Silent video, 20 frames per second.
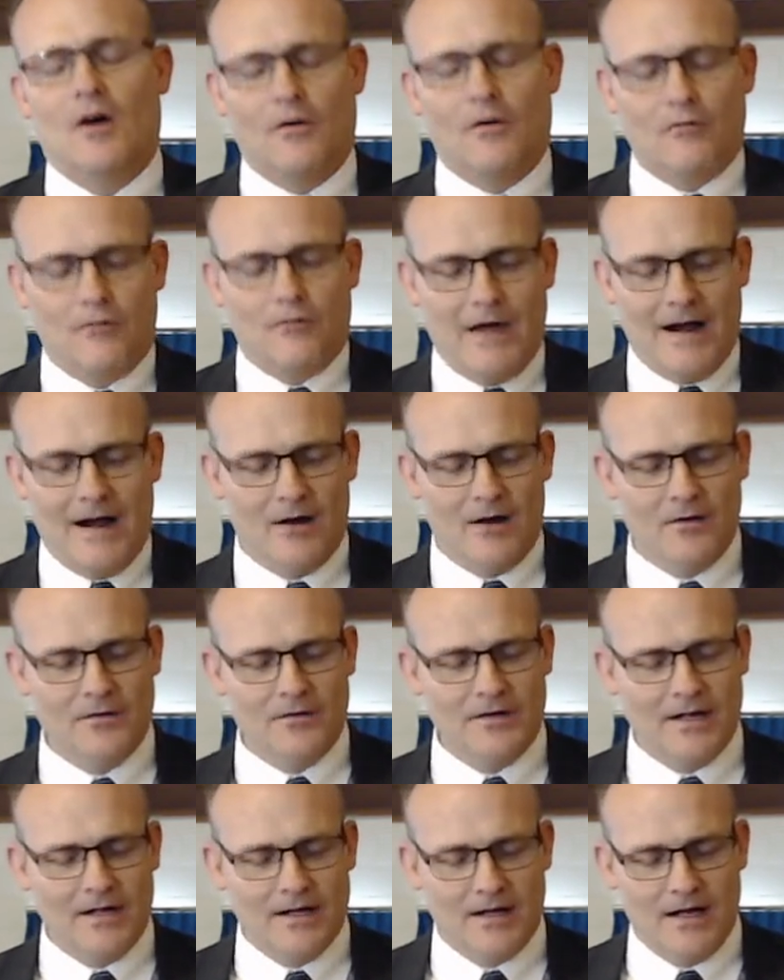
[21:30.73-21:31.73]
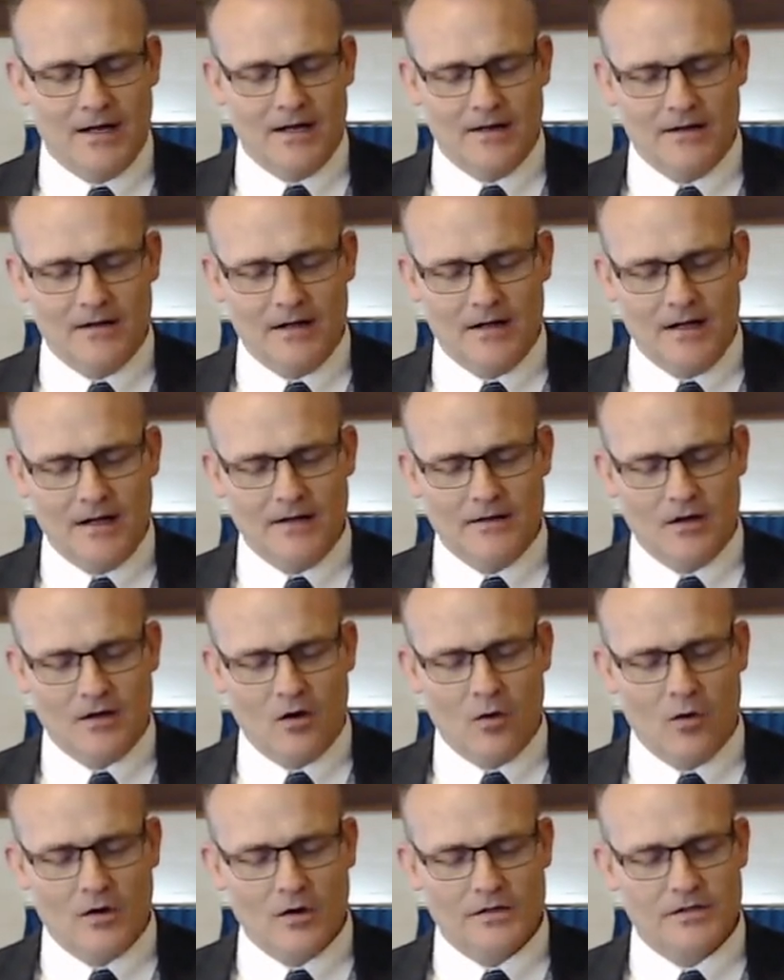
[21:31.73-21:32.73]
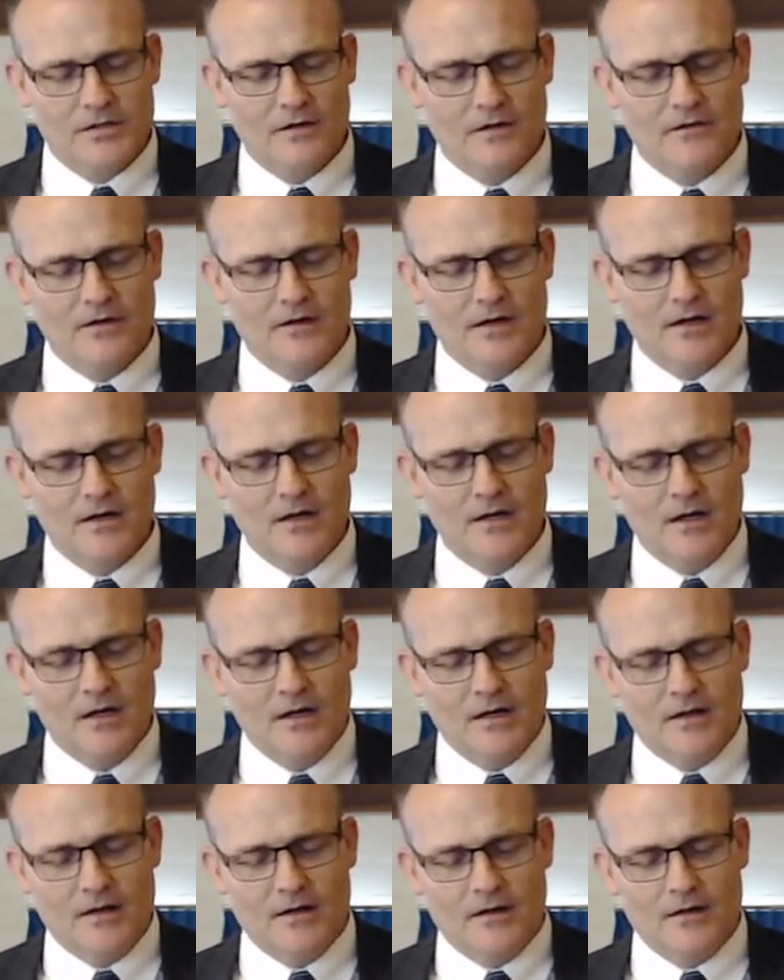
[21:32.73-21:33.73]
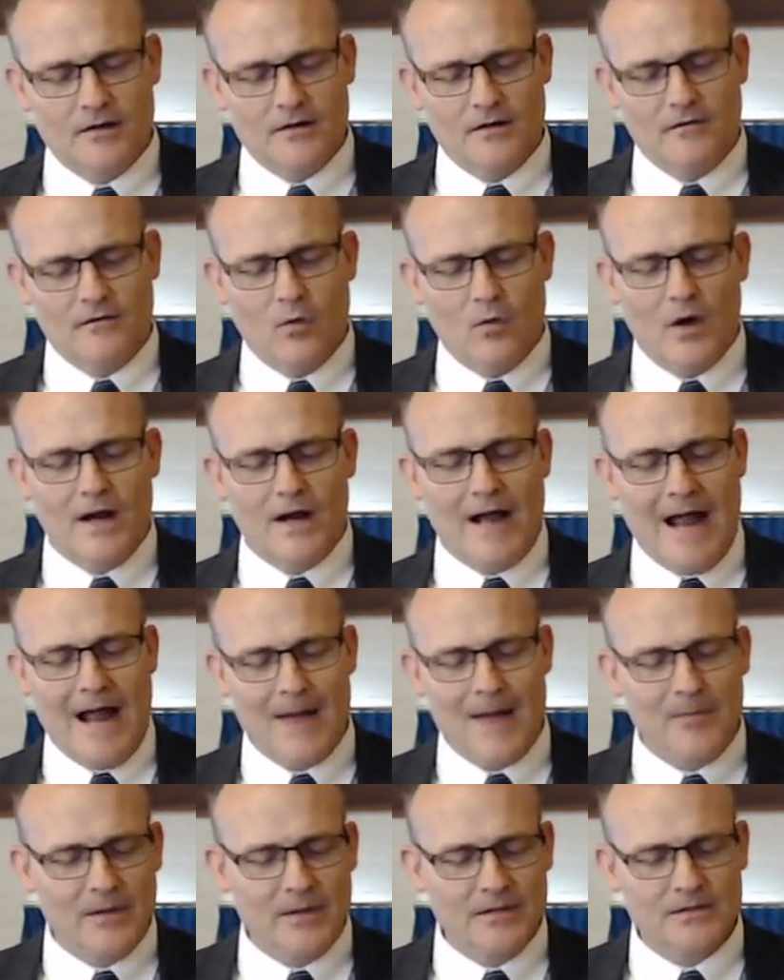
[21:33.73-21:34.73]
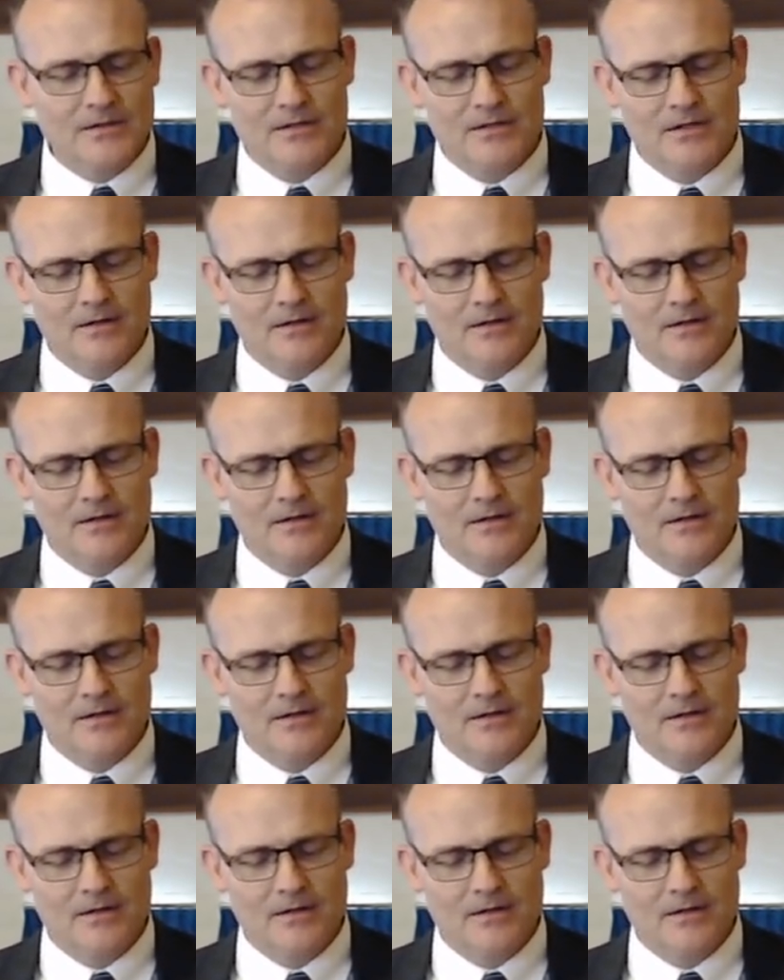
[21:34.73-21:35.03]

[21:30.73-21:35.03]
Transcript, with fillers: around and, and, and the course of, the, uh, of what happens.